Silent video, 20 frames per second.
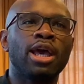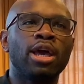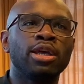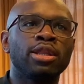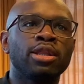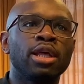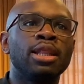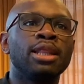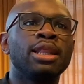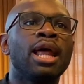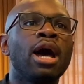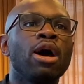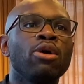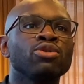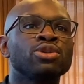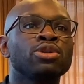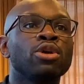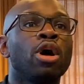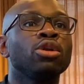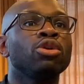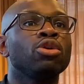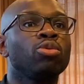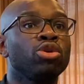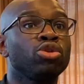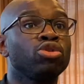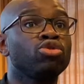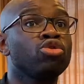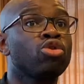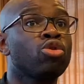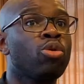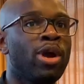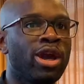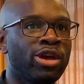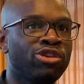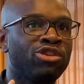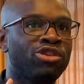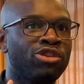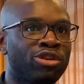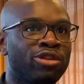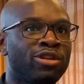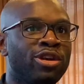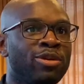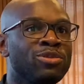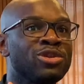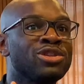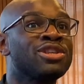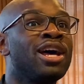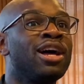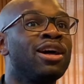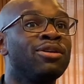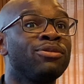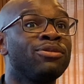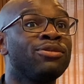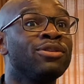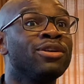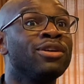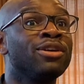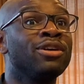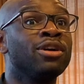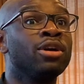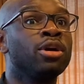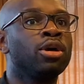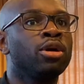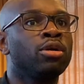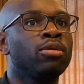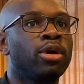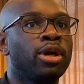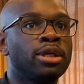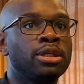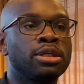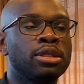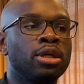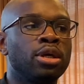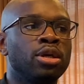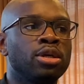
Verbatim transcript: it allows the other one to question himself, right?